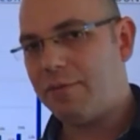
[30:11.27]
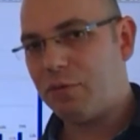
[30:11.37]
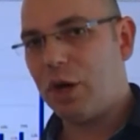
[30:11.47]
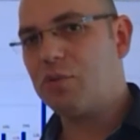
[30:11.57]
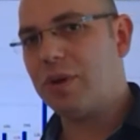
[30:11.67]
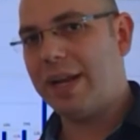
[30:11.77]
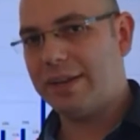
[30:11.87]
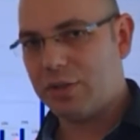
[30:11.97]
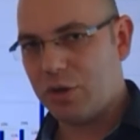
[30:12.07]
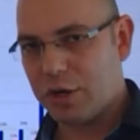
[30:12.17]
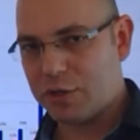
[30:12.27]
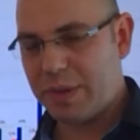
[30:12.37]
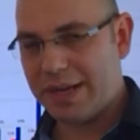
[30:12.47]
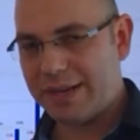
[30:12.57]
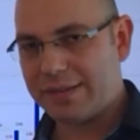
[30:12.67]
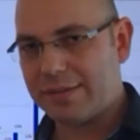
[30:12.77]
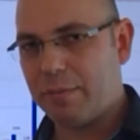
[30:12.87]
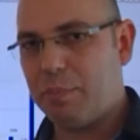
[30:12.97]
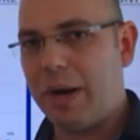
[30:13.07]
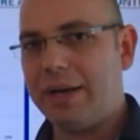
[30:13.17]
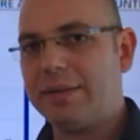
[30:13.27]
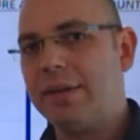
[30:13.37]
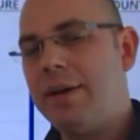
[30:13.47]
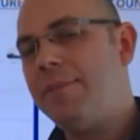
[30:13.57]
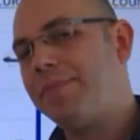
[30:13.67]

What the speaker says: fraud-related chargebacks. But